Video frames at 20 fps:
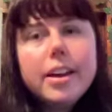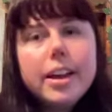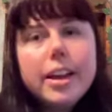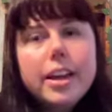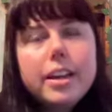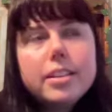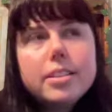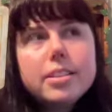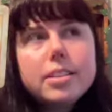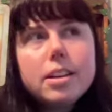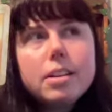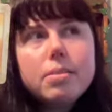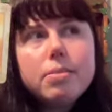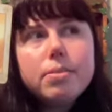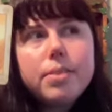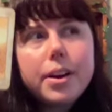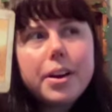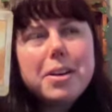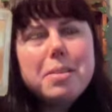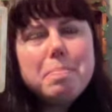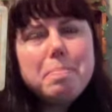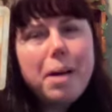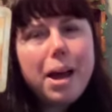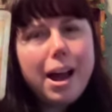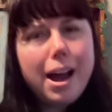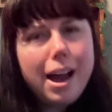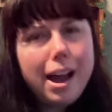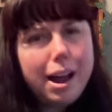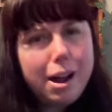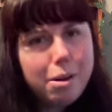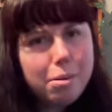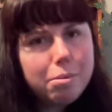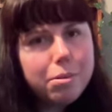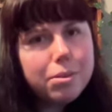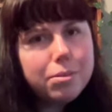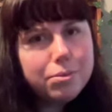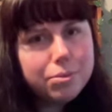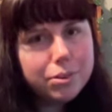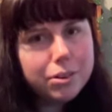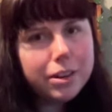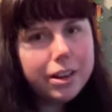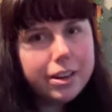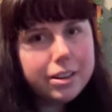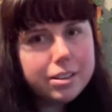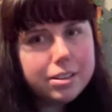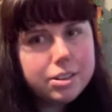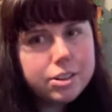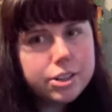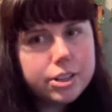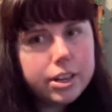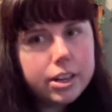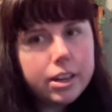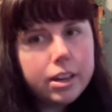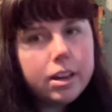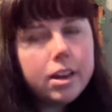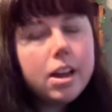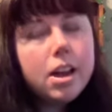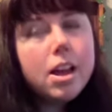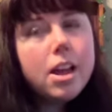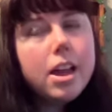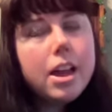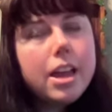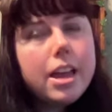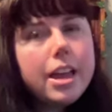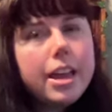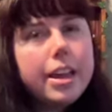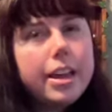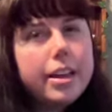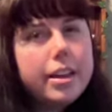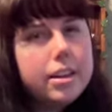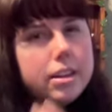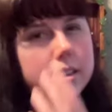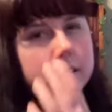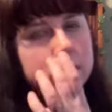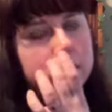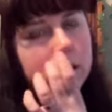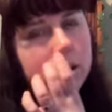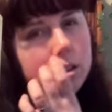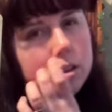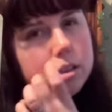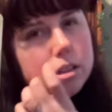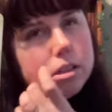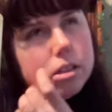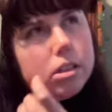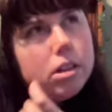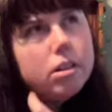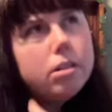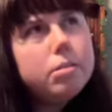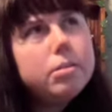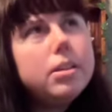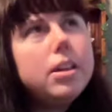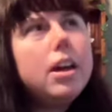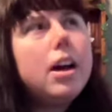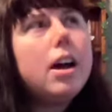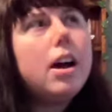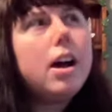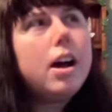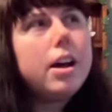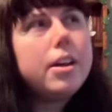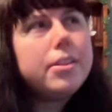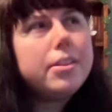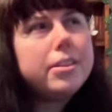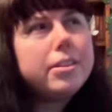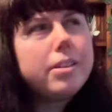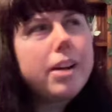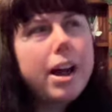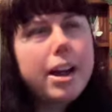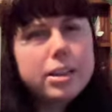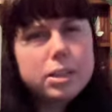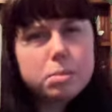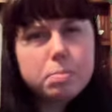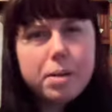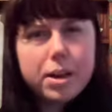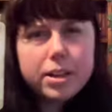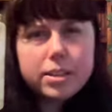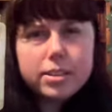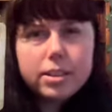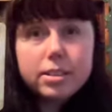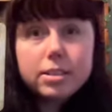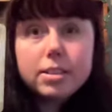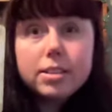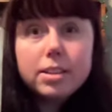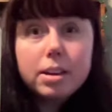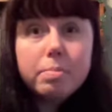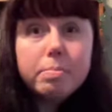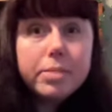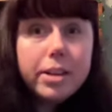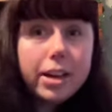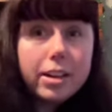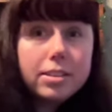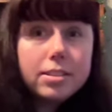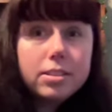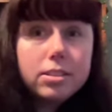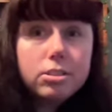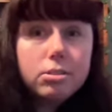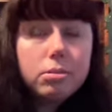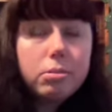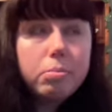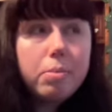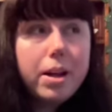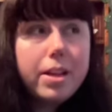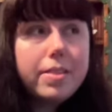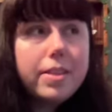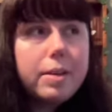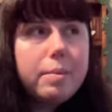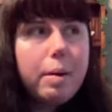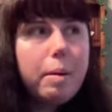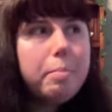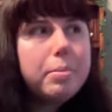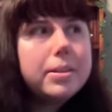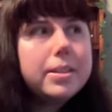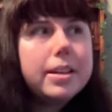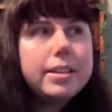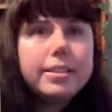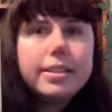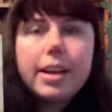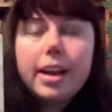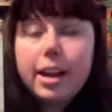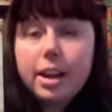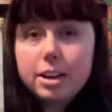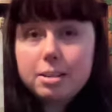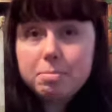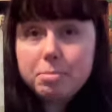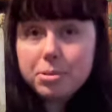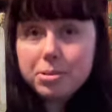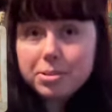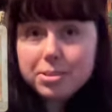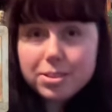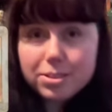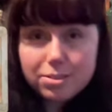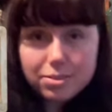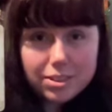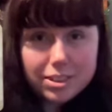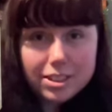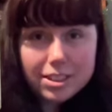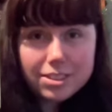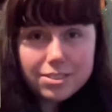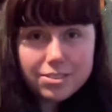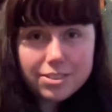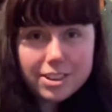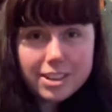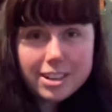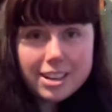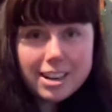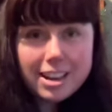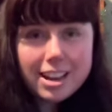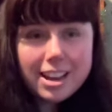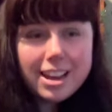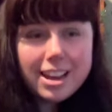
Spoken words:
It's a very powerful energy. And also, the other aspect in some decks, when they represent animals for the different